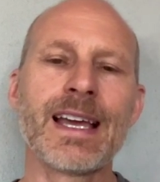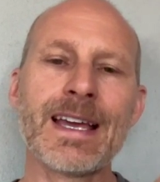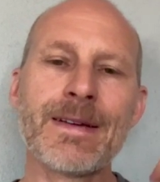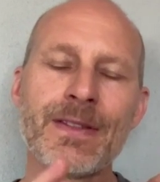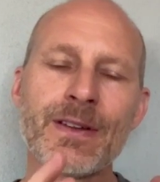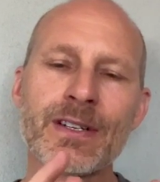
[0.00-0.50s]
Okay?
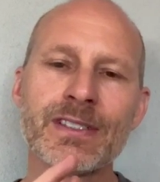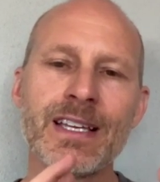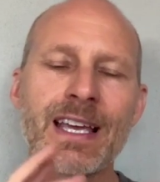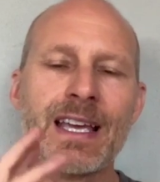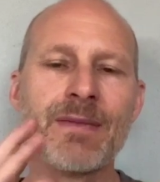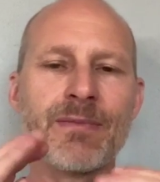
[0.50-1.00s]
And they're
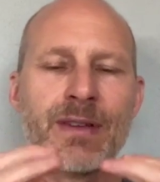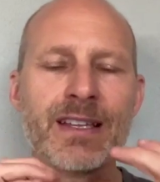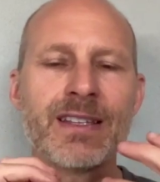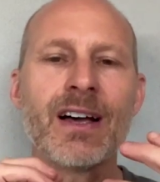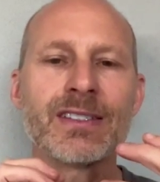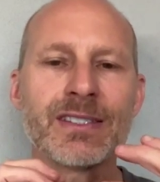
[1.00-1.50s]
saying it,
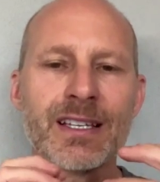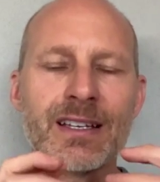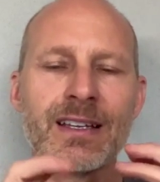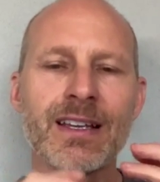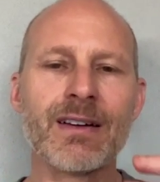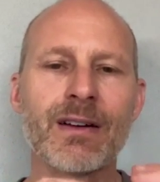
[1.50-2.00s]
it doesn't.
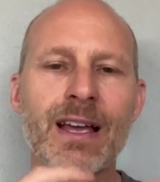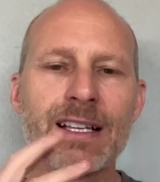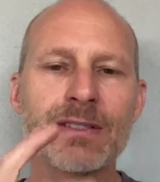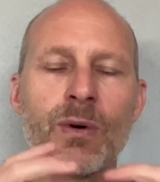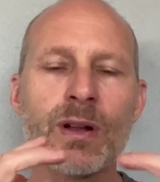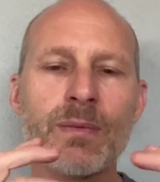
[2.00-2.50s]
Okay,
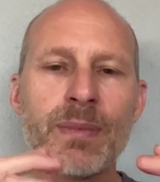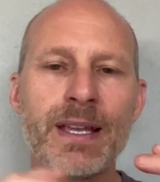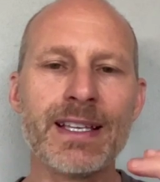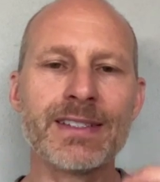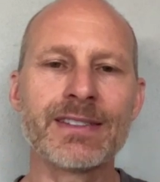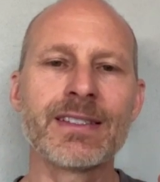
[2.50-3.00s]
it's one
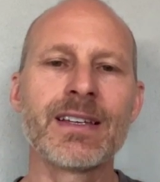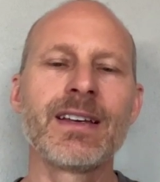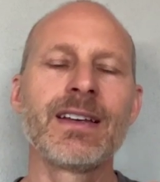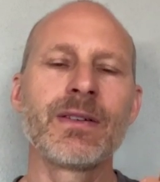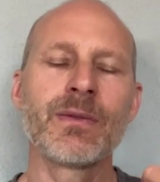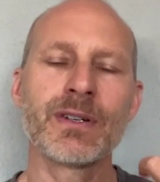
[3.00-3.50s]
piece,
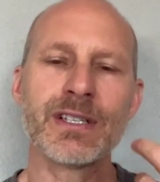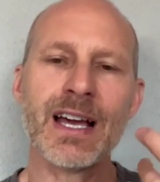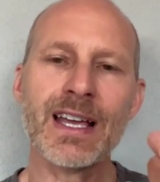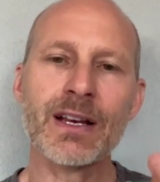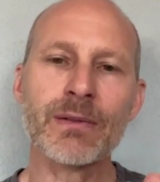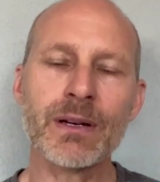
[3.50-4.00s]
which
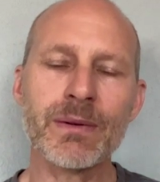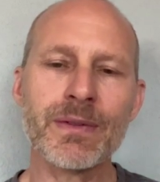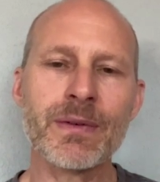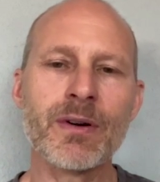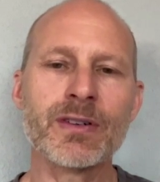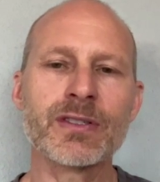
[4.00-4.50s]
I agree with
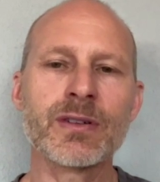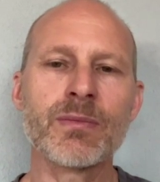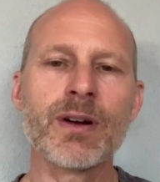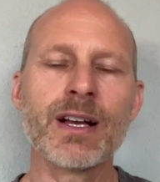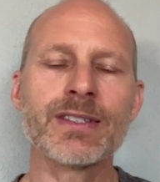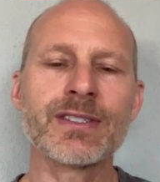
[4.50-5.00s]

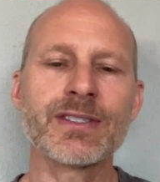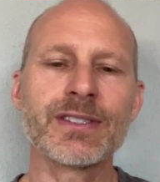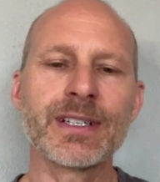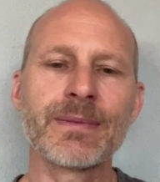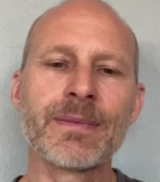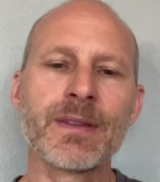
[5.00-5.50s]
emotional
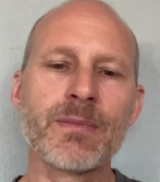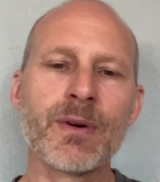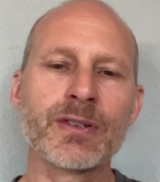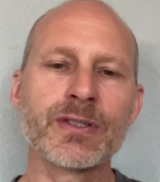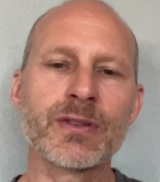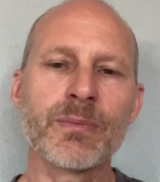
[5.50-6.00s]
processing
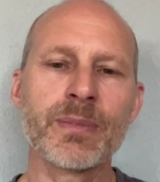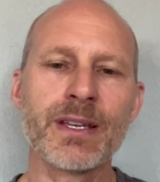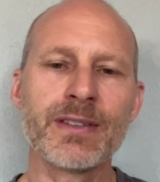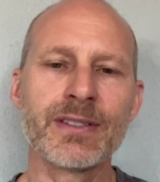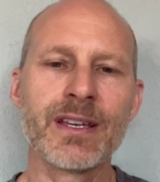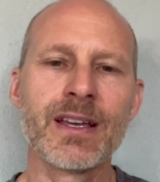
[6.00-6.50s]
emotional
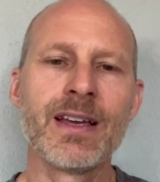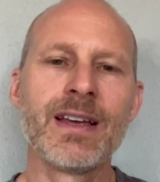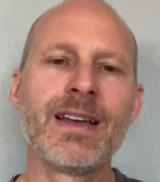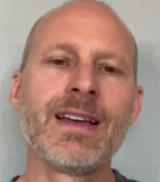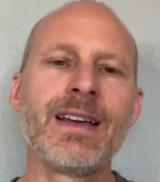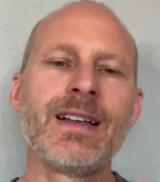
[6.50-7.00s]
piece.
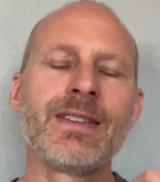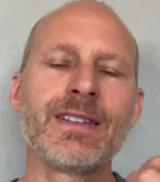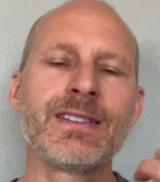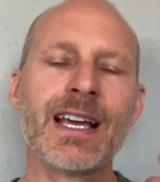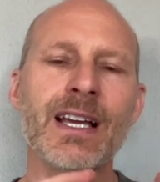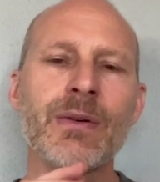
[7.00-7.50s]
The
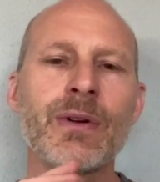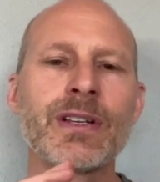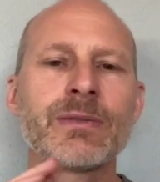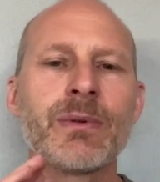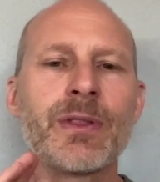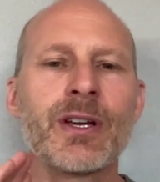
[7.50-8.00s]
second one
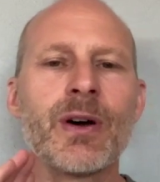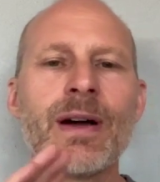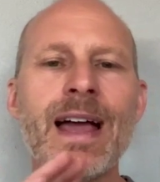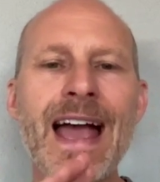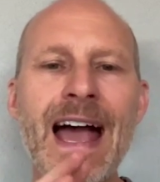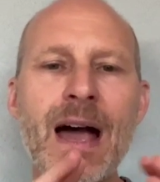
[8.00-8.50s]
is what they
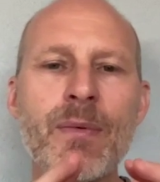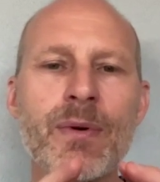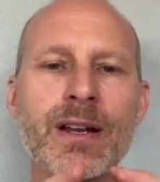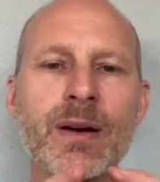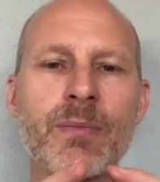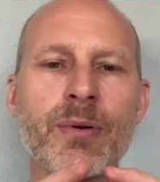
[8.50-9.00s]
call
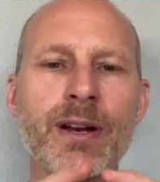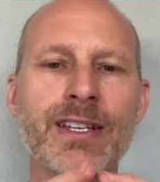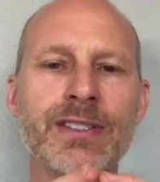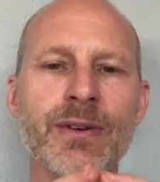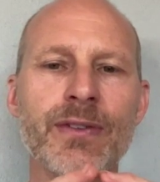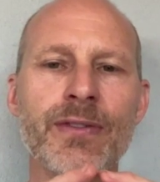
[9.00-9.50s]
aberrant
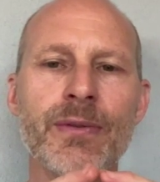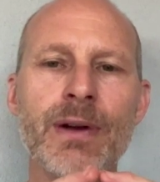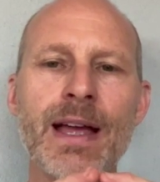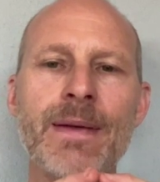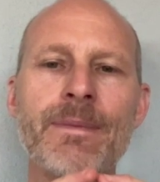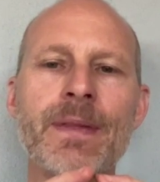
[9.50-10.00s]
appraisal
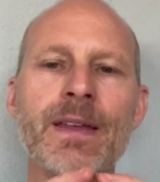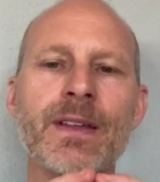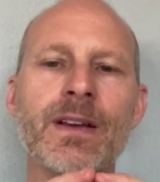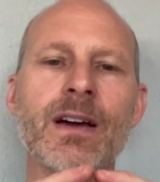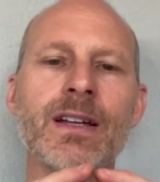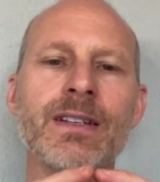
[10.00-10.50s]
threat in
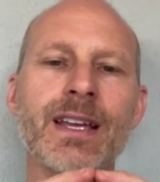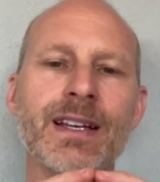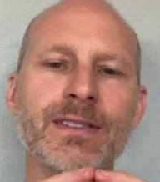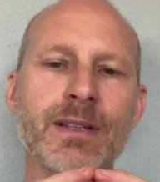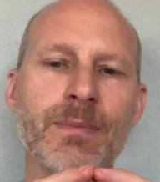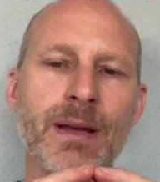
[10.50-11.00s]
the
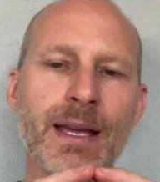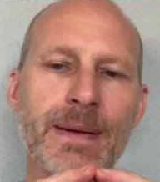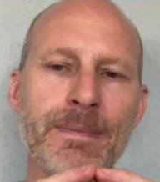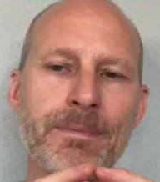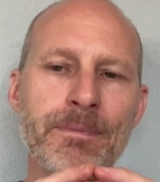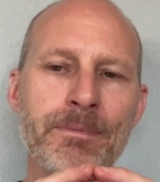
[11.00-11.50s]
context of pain.